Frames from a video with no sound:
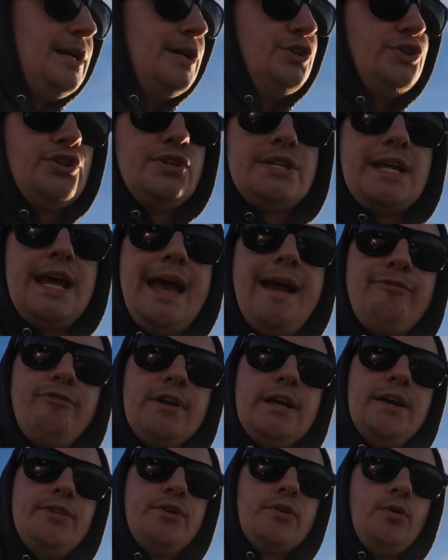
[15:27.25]
is just
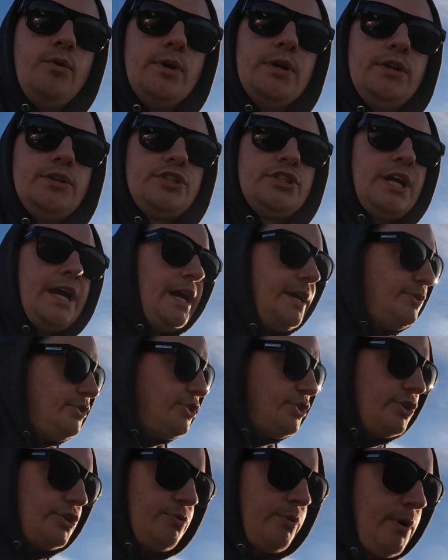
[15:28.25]
every other oil
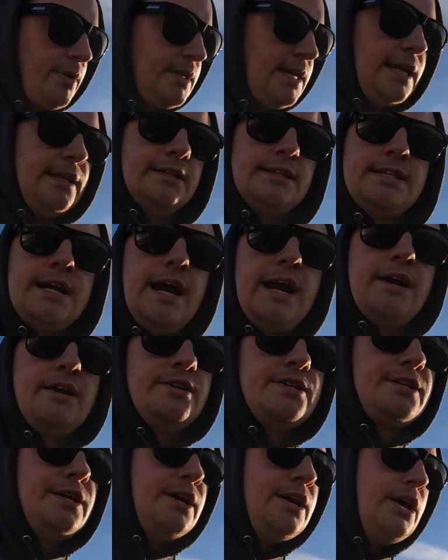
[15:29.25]
change, just rotate the
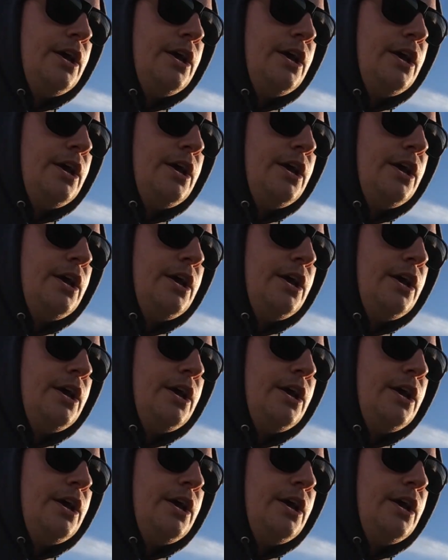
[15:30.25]
tires.